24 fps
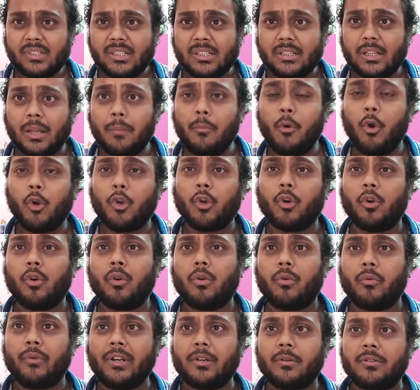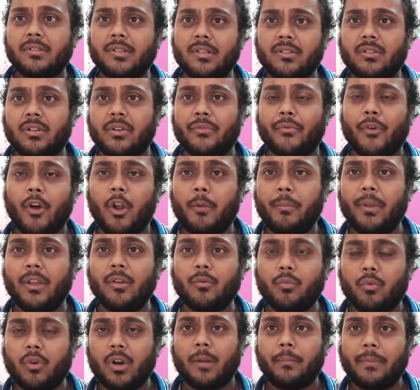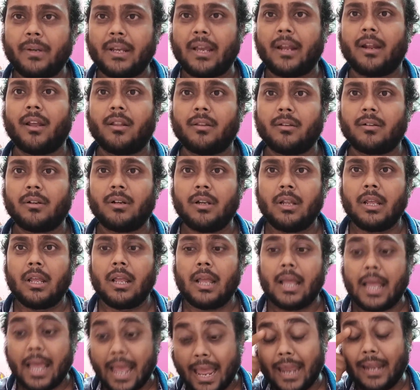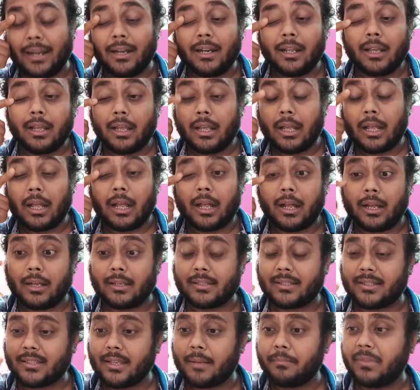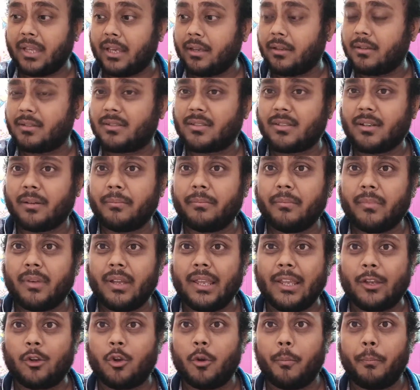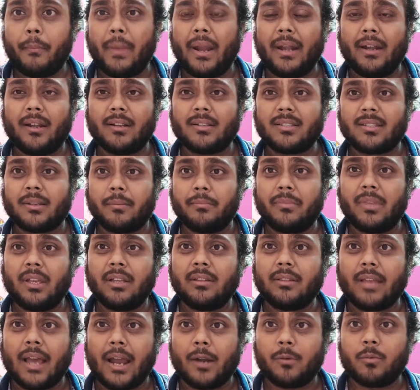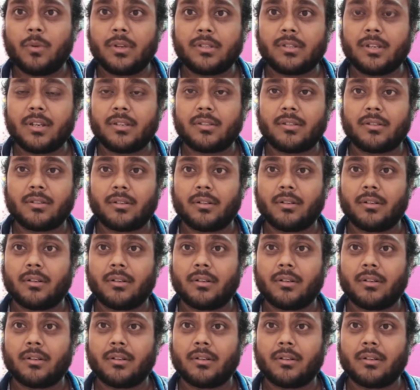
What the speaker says: the motor, it was just revolving one after another, and some equipment and something that was just